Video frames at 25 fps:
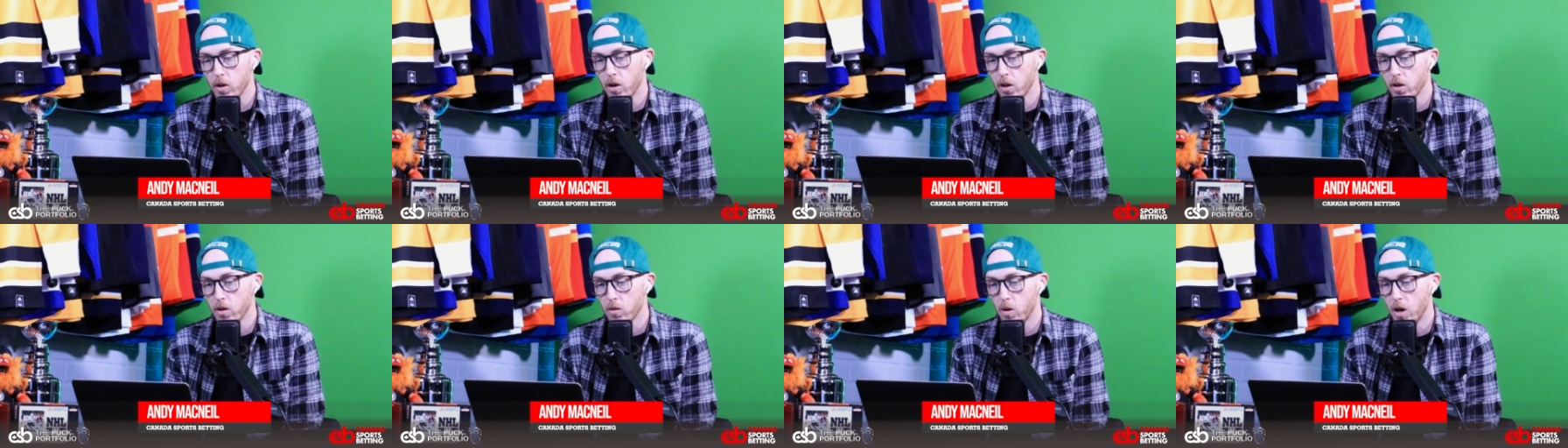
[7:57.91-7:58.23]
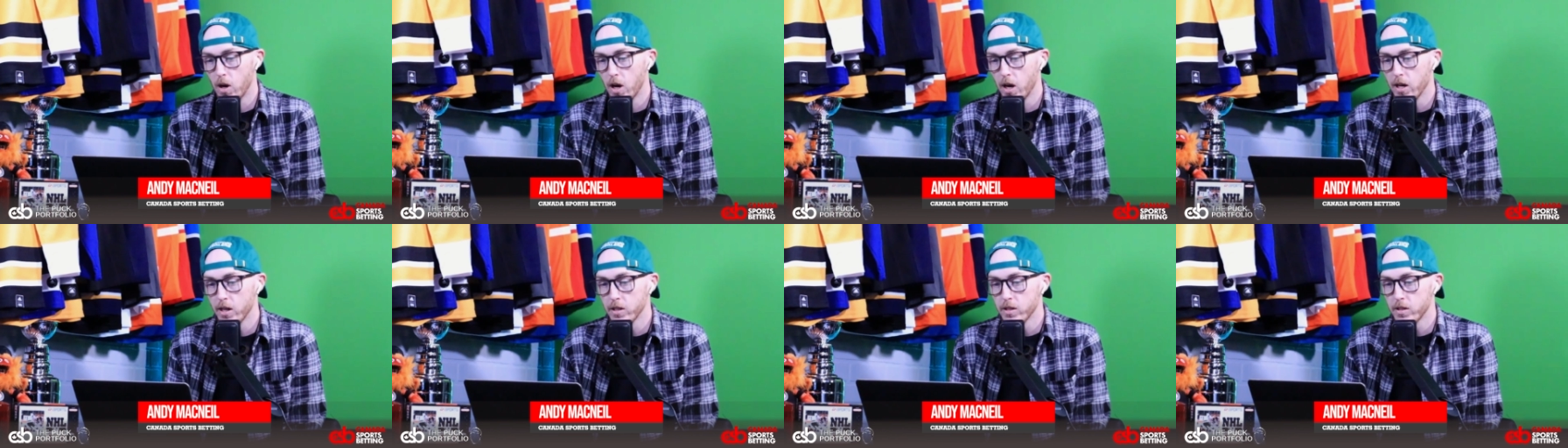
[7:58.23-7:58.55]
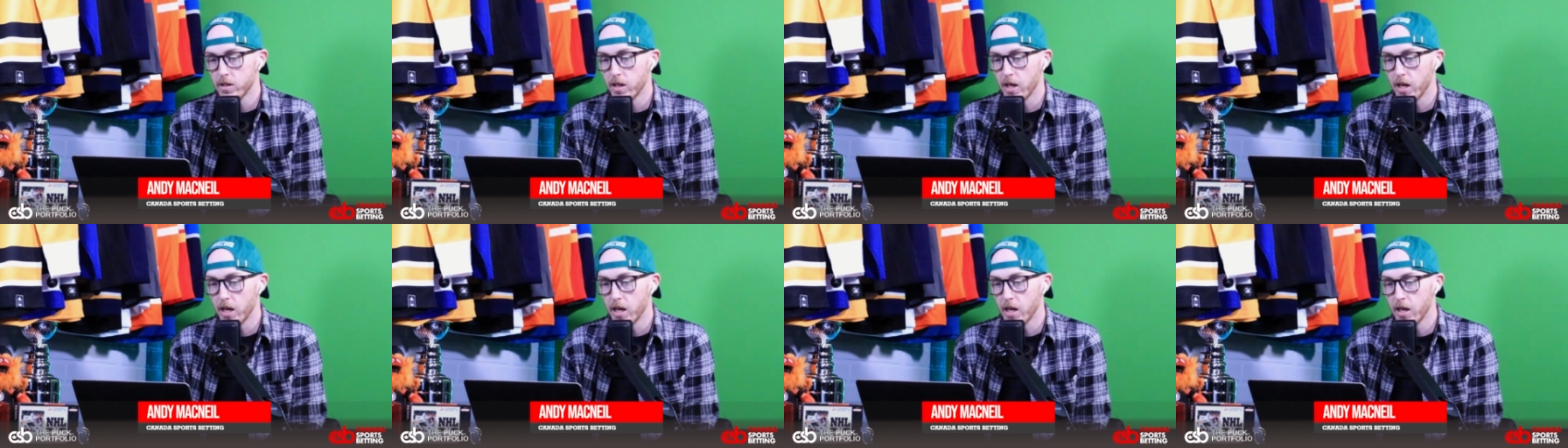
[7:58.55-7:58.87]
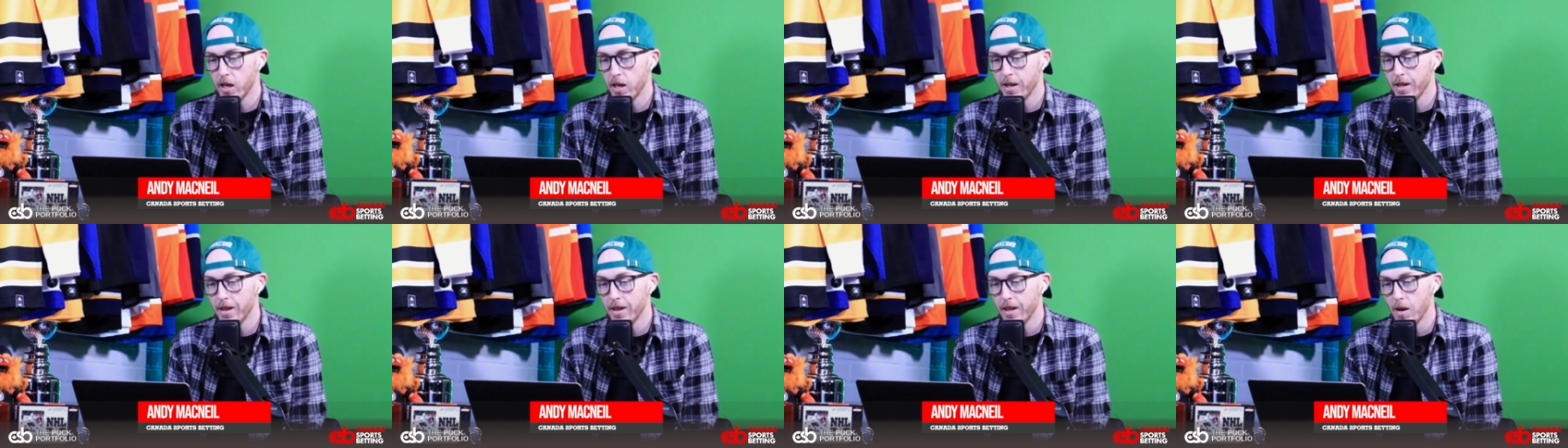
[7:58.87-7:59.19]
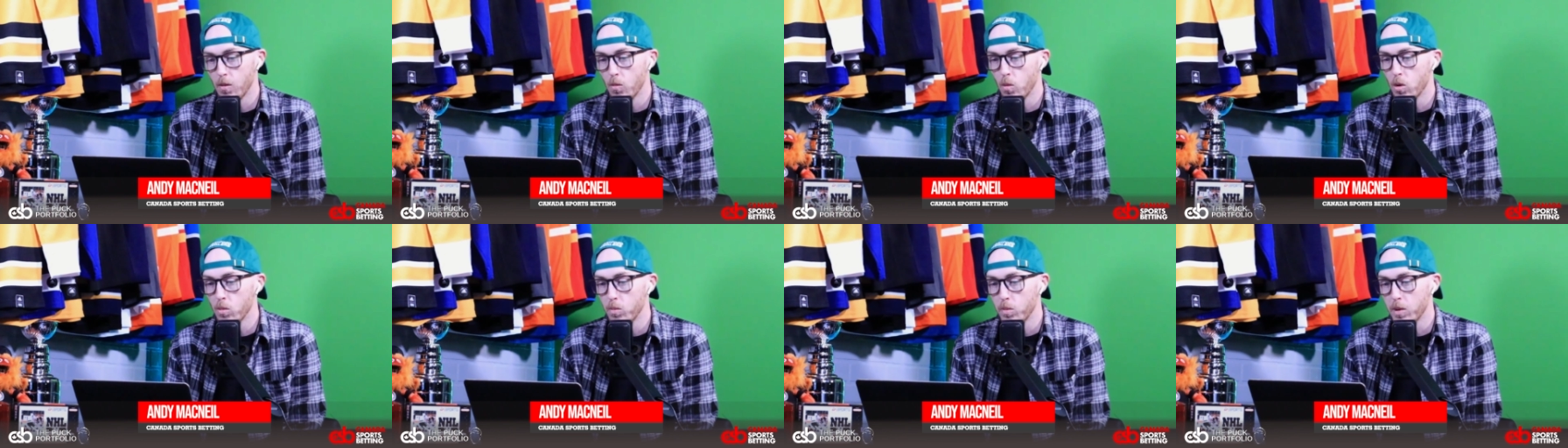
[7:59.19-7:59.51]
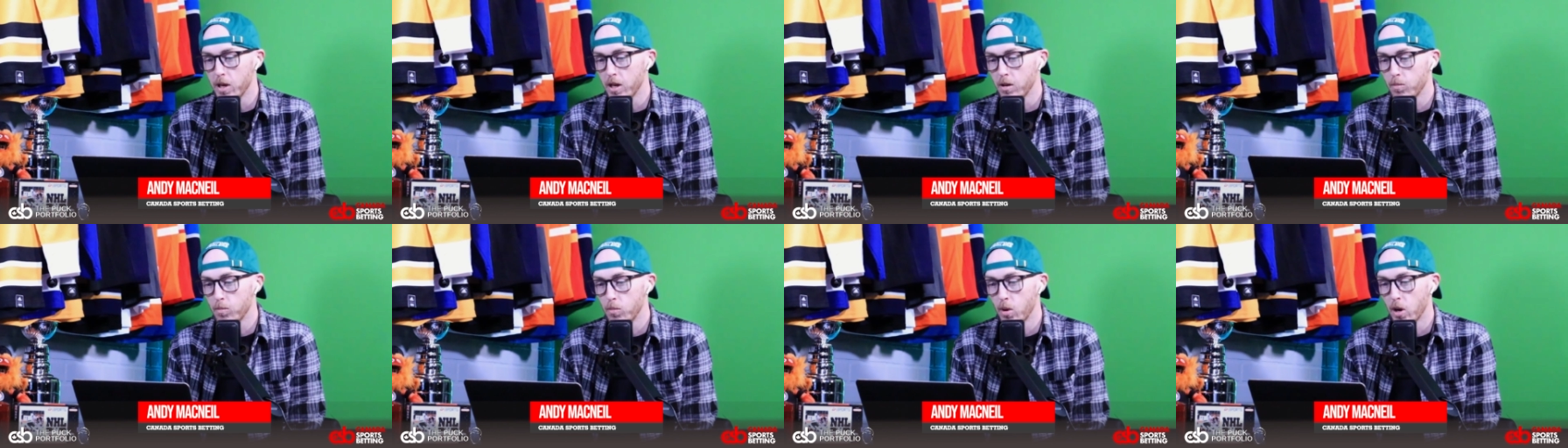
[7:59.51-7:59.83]
Otherwise, they would
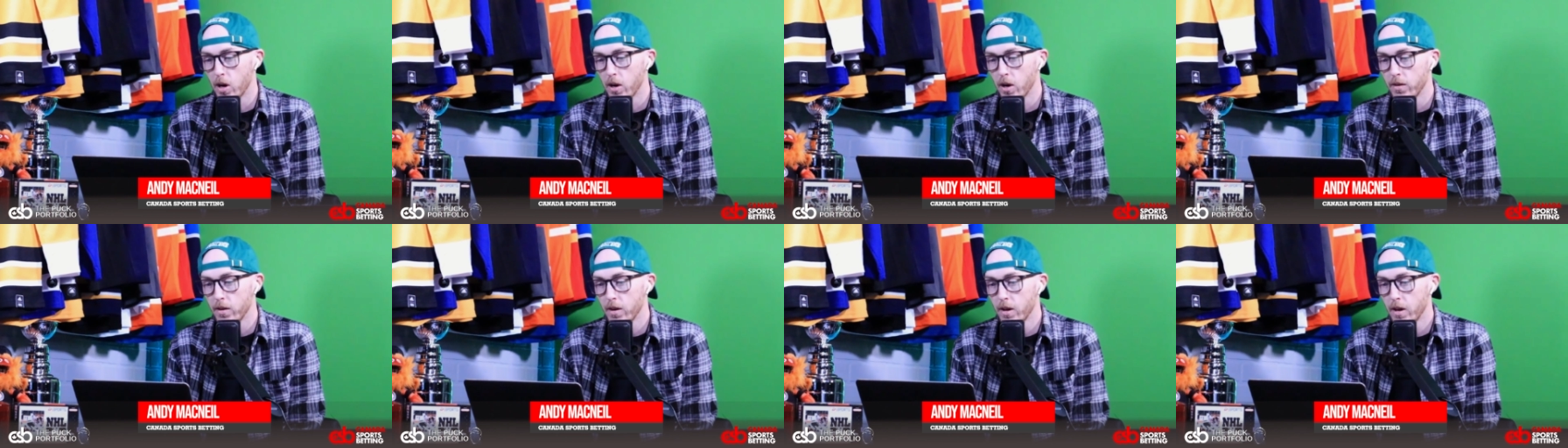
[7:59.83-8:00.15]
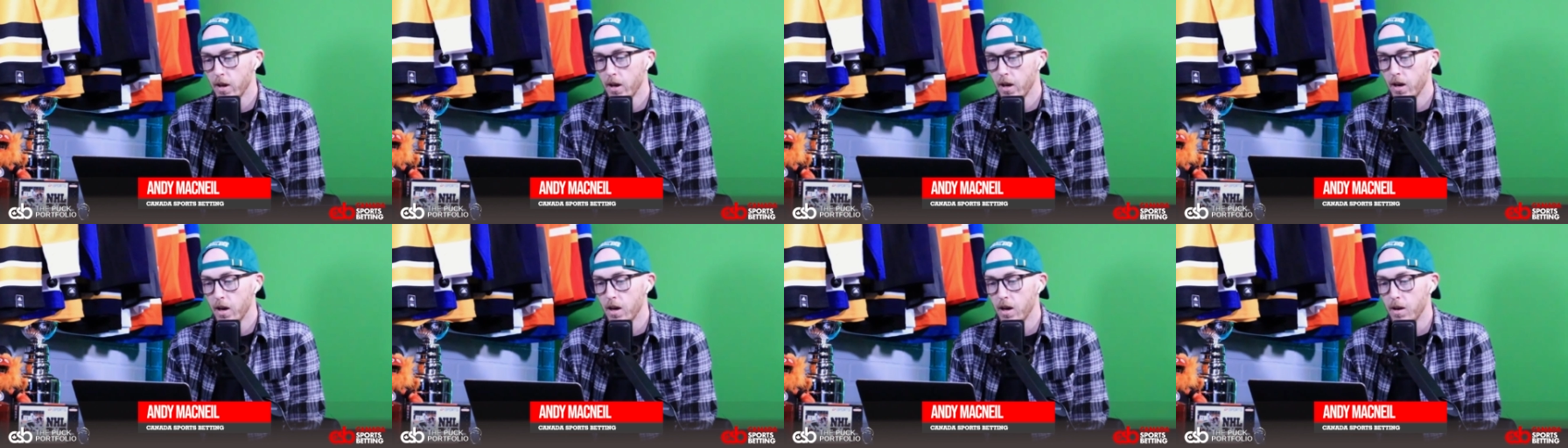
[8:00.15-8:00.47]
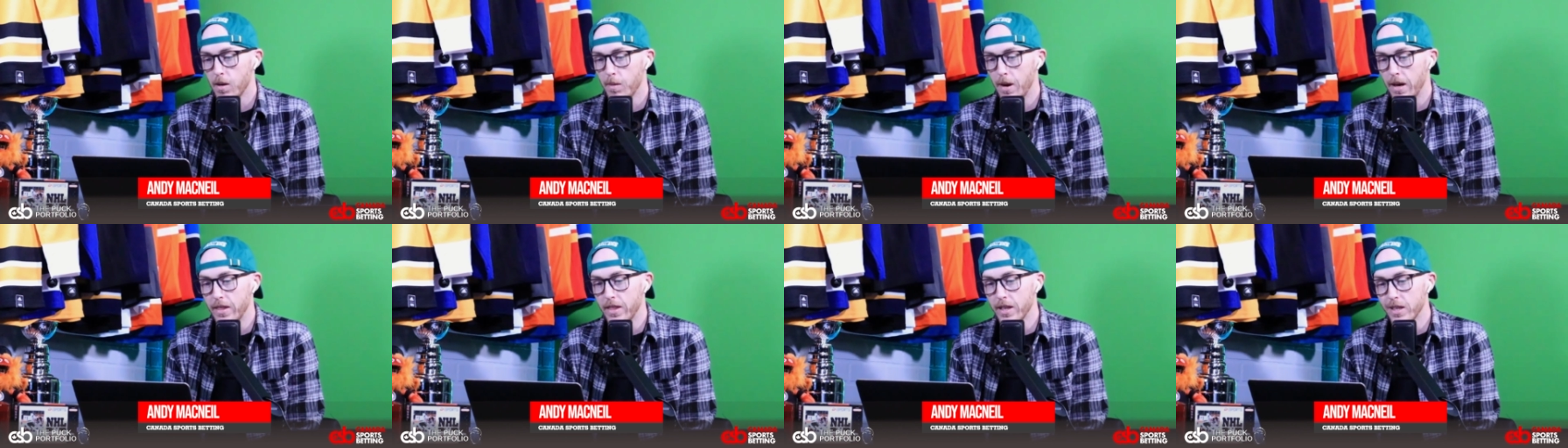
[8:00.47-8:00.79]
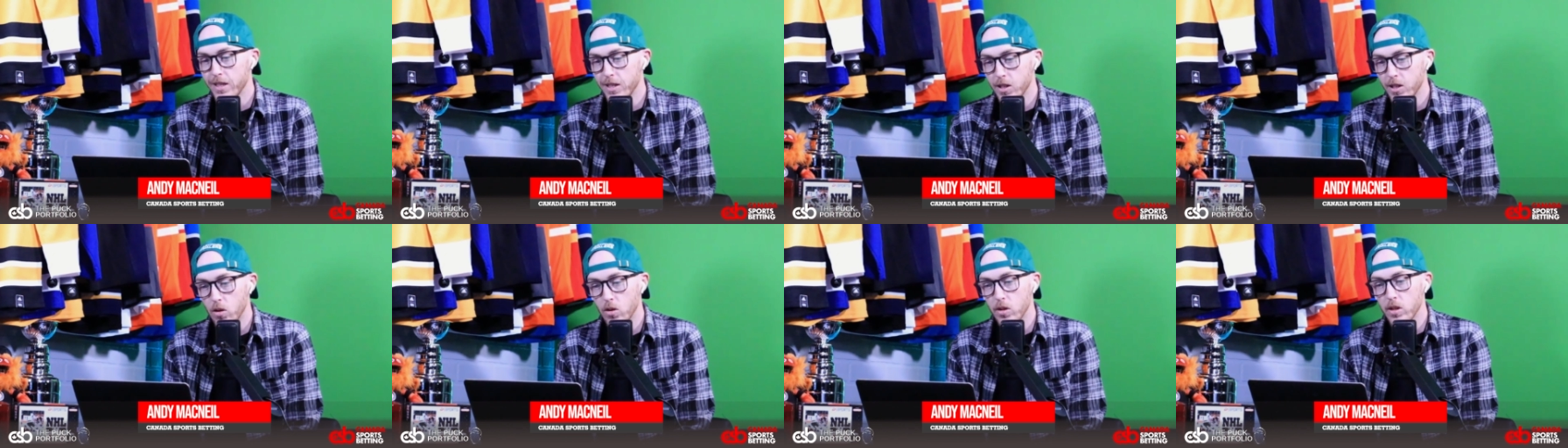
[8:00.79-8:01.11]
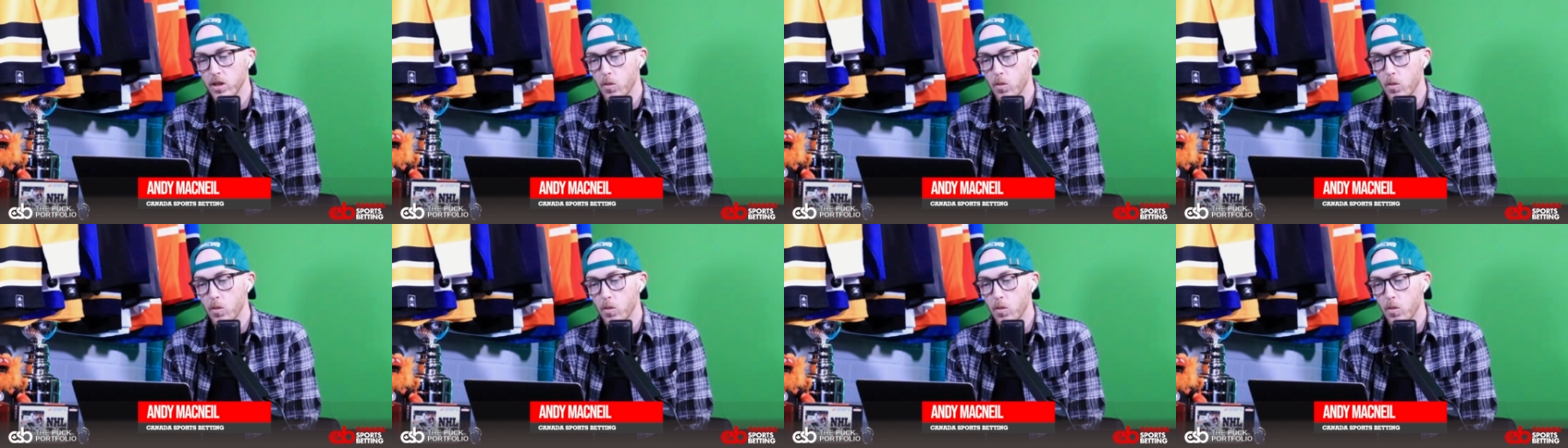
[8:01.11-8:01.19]
be. But I think the only